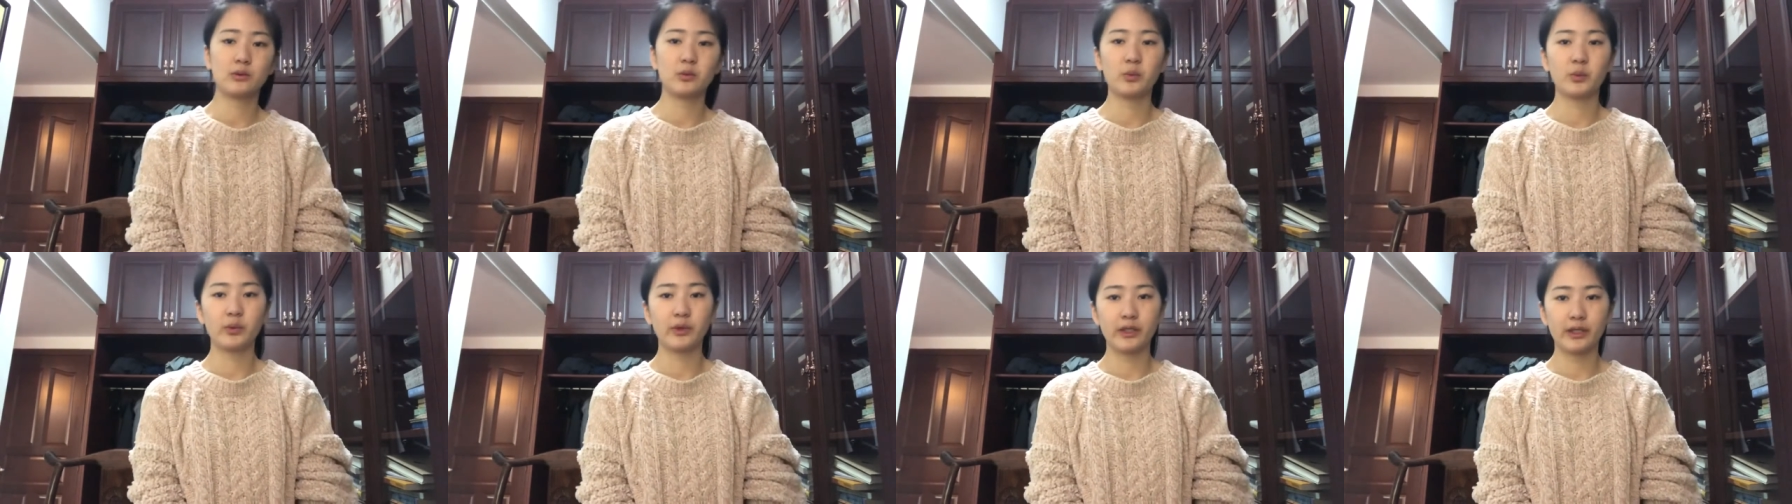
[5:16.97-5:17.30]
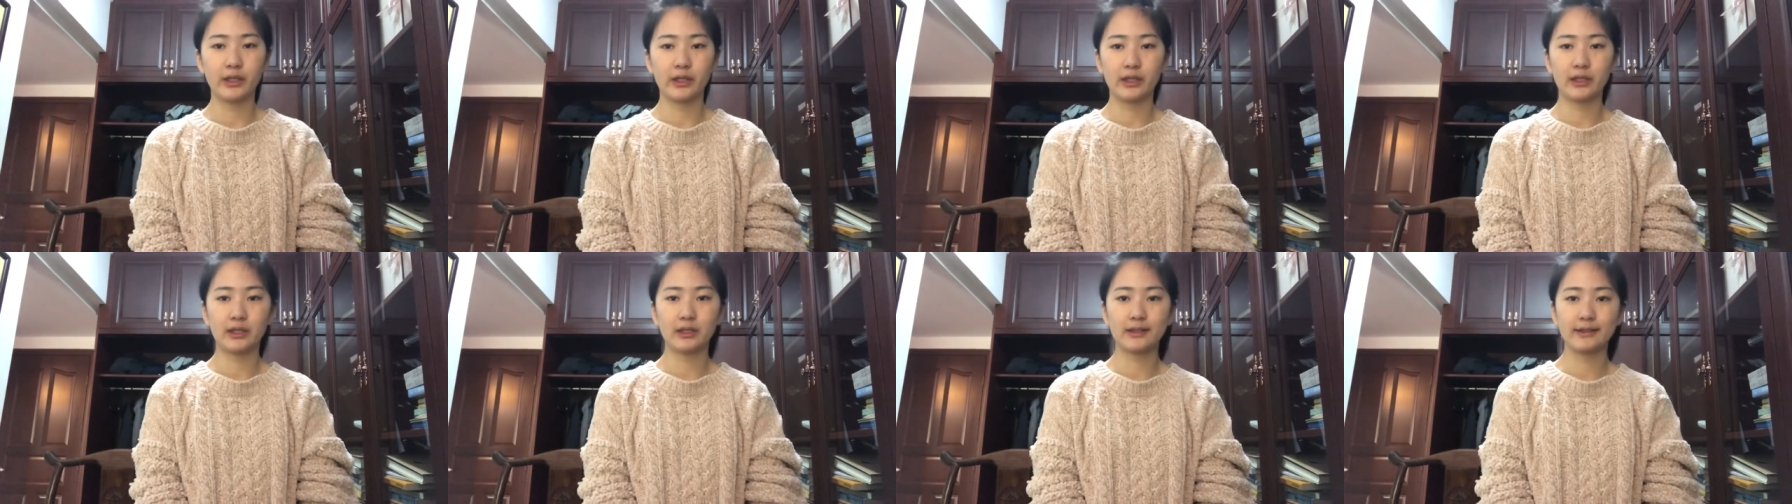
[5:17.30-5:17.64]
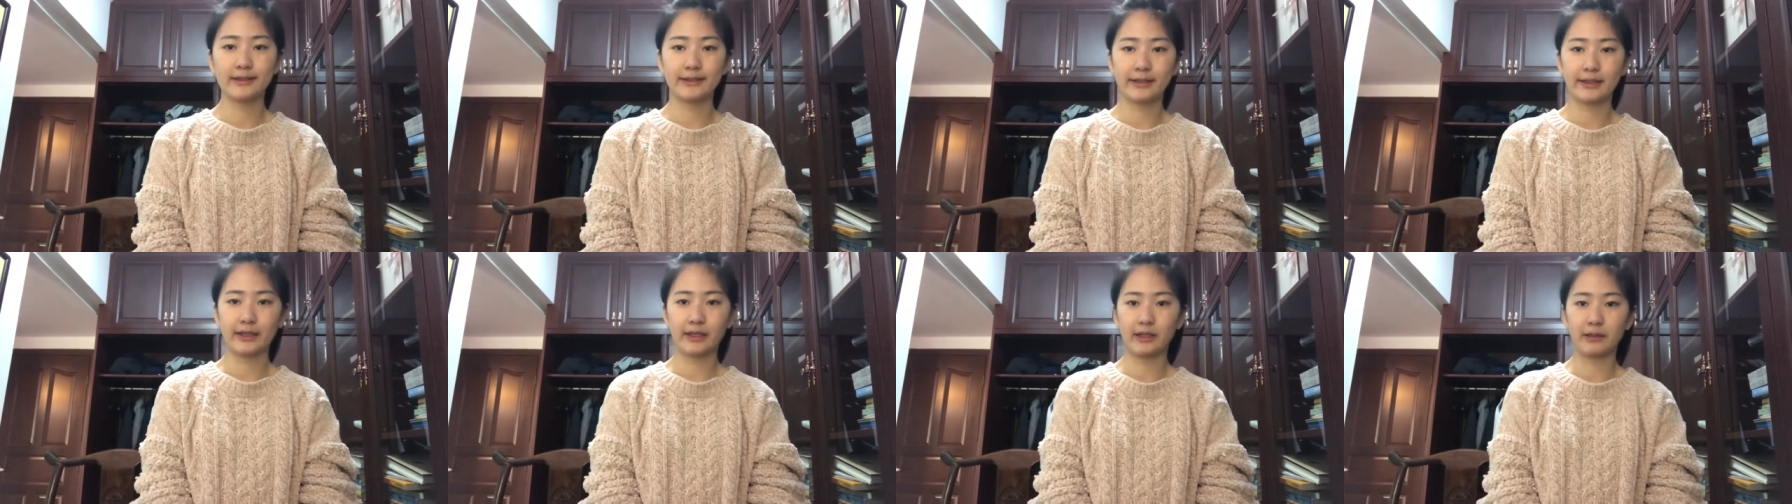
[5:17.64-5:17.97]
we
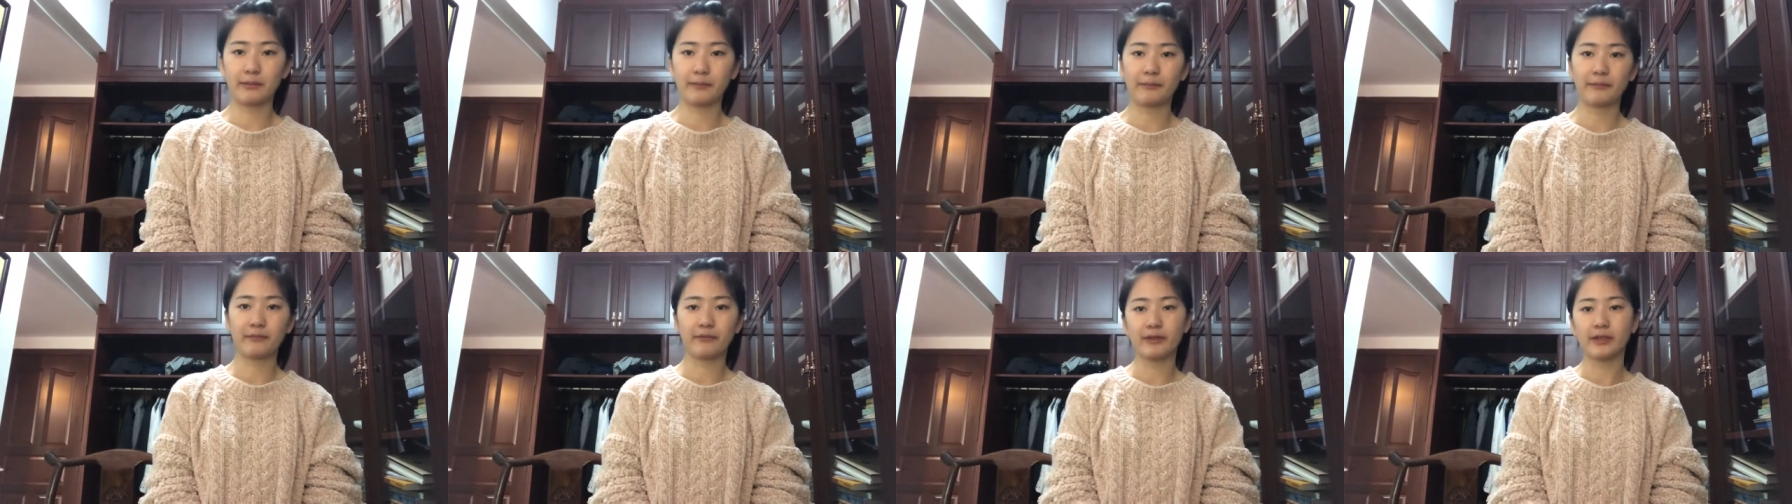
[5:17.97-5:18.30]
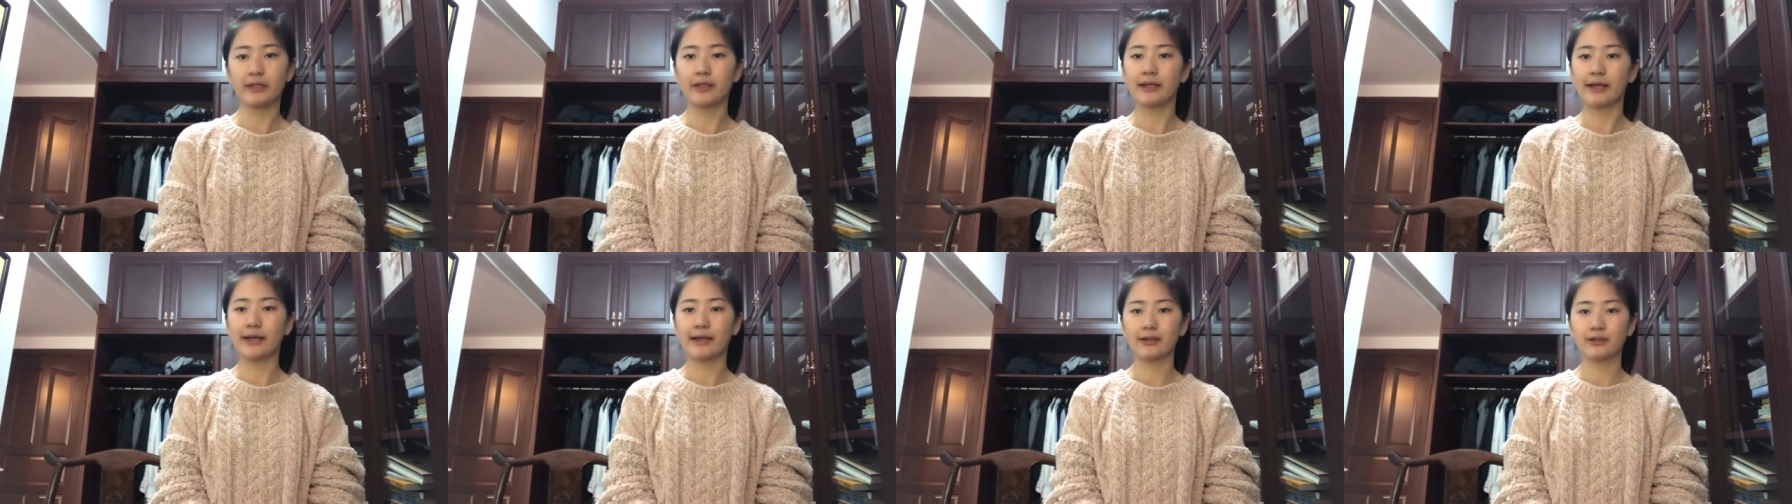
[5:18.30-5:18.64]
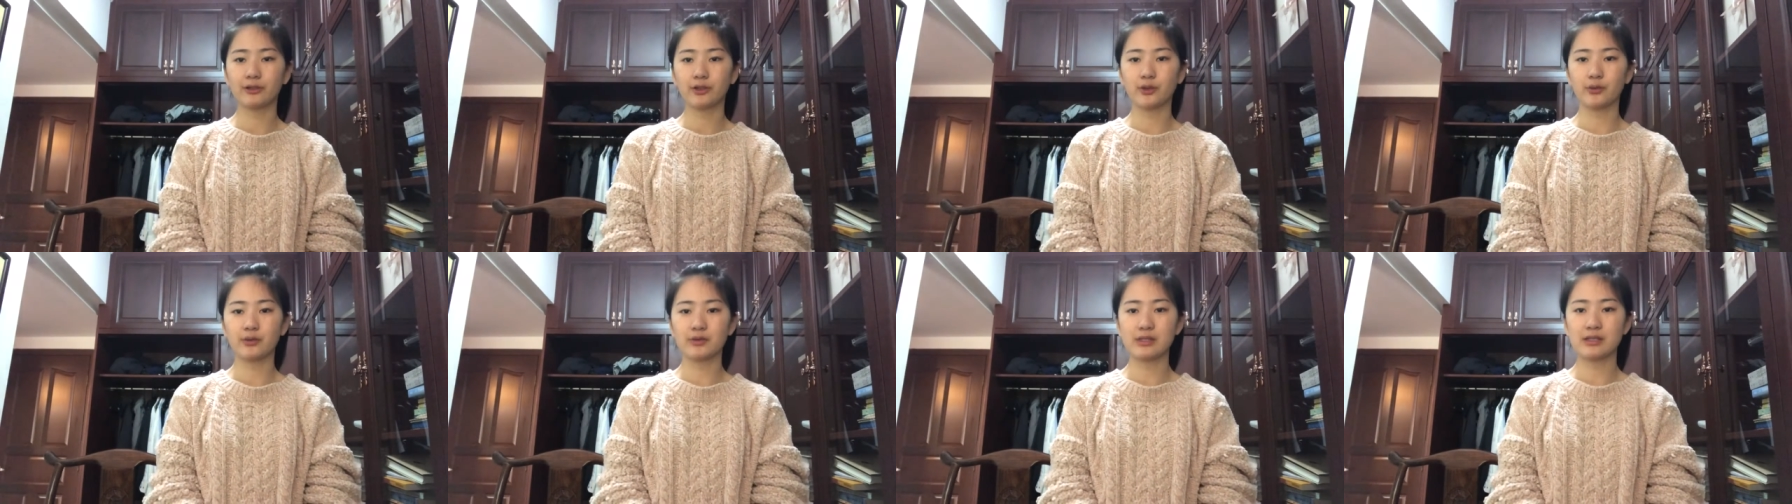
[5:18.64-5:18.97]
clean up
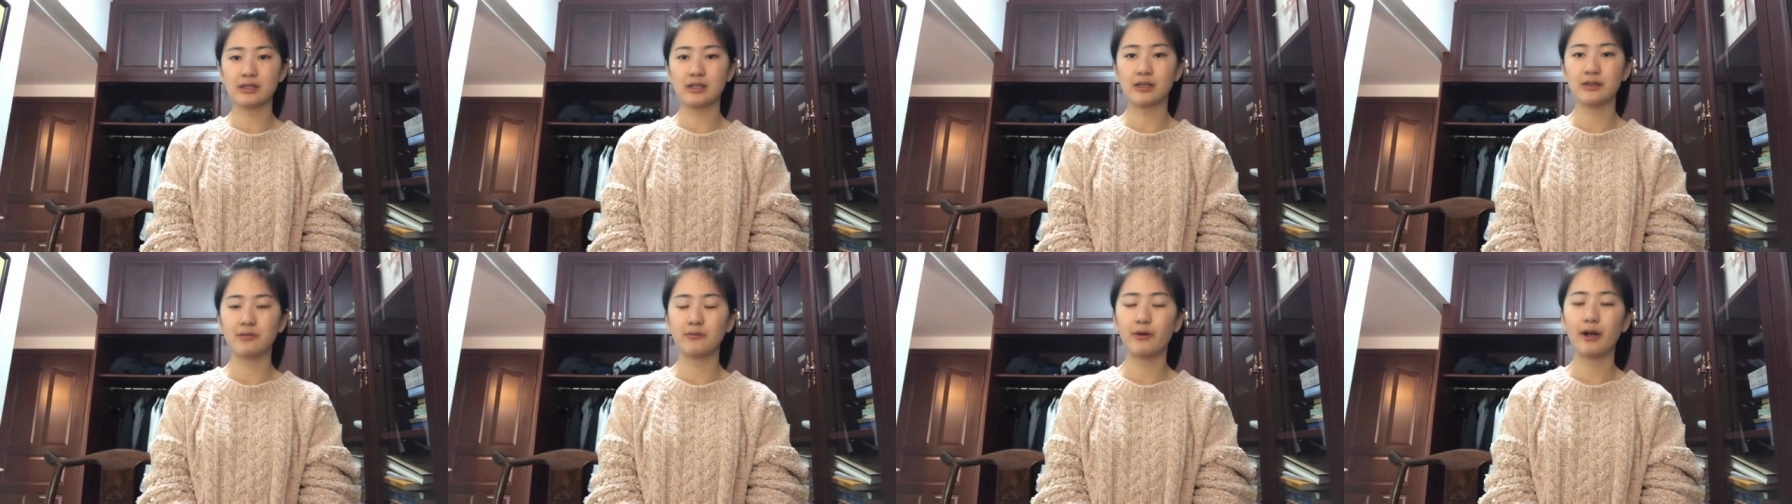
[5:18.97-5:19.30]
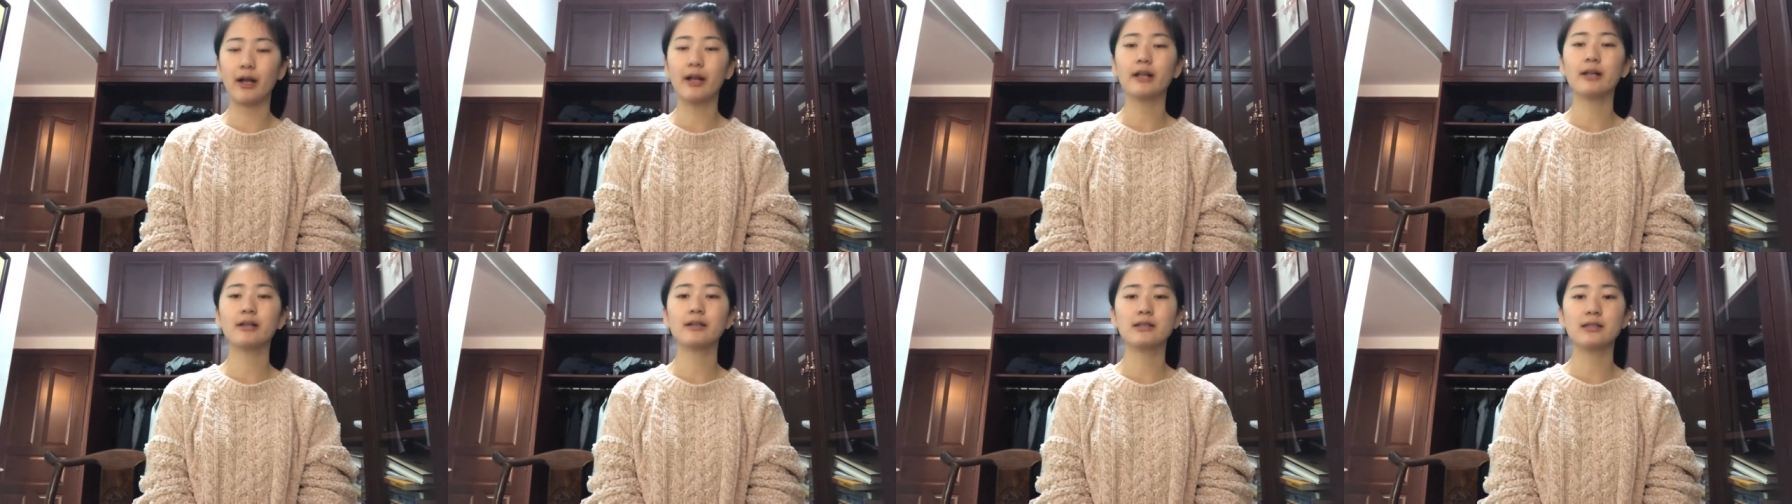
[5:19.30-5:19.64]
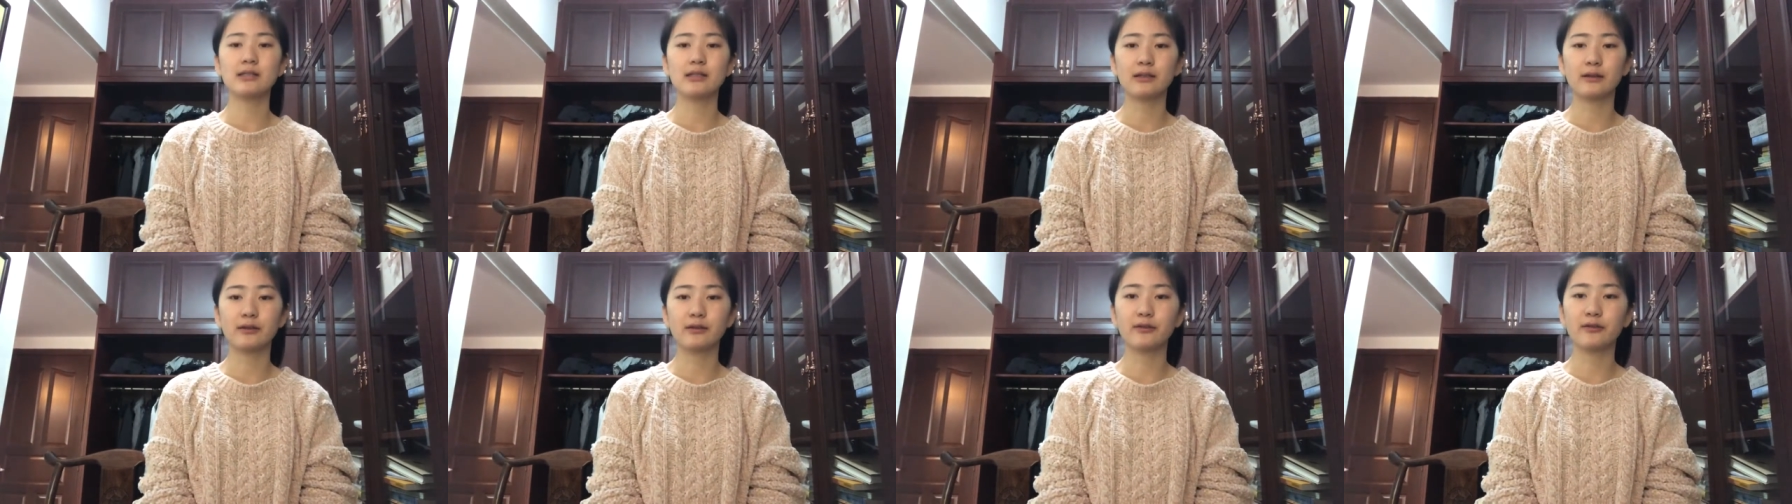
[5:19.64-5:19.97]
those
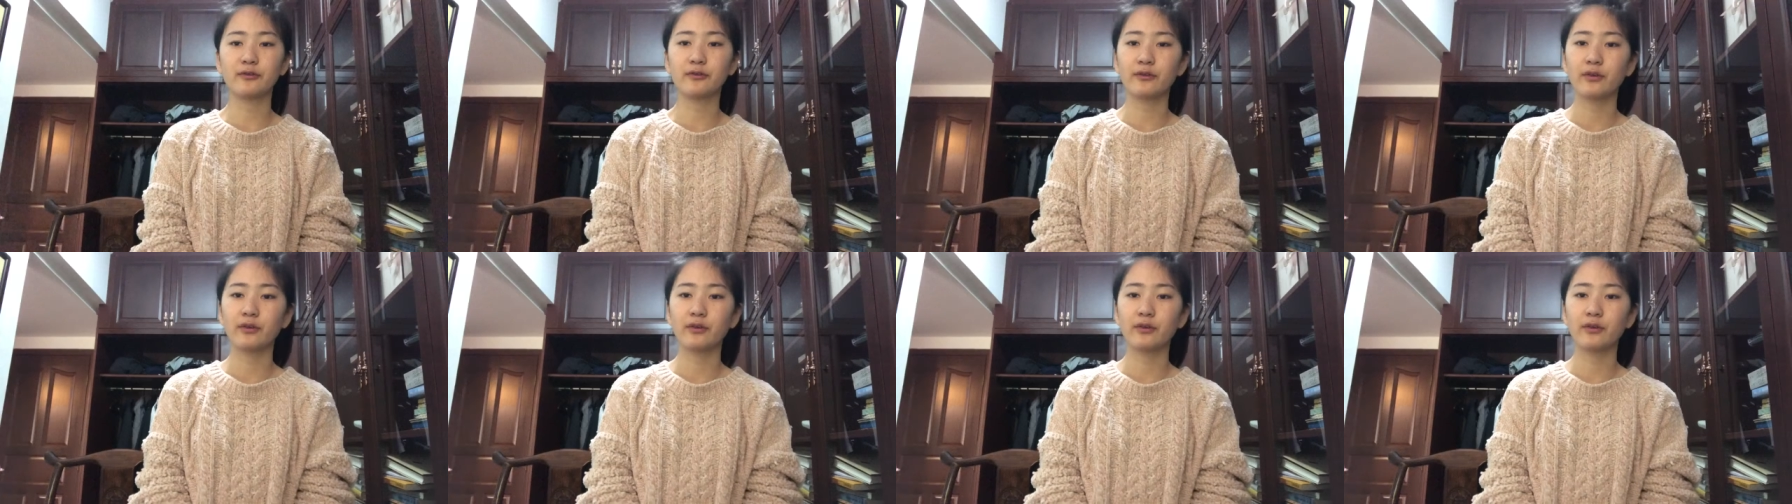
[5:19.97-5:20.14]
irrelative